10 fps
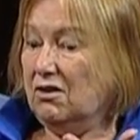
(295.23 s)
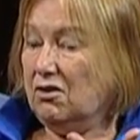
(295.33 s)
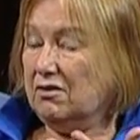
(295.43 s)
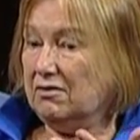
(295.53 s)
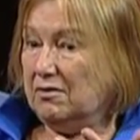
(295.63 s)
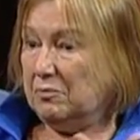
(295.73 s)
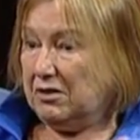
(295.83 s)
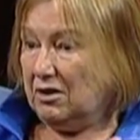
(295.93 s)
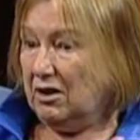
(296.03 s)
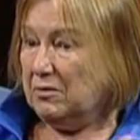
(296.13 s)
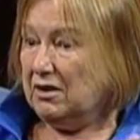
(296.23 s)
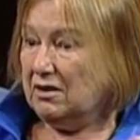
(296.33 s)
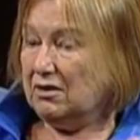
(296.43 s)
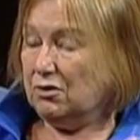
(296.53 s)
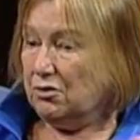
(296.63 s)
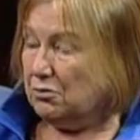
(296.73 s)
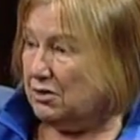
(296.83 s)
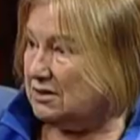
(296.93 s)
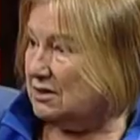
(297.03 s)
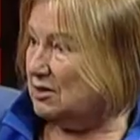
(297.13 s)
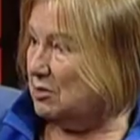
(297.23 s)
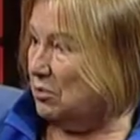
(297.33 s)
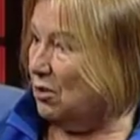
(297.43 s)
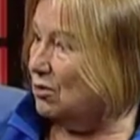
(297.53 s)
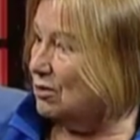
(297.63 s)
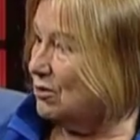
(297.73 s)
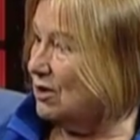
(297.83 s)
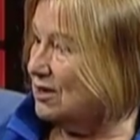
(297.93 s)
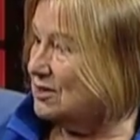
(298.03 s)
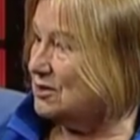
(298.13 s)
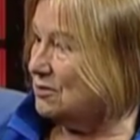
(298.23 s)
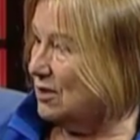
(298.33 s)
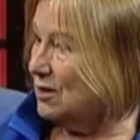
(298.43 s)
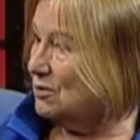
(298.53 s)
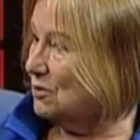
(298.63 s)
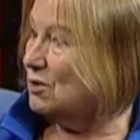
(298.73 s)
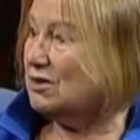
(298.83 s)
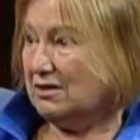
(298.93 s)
are becoming increasingly polarized around the world.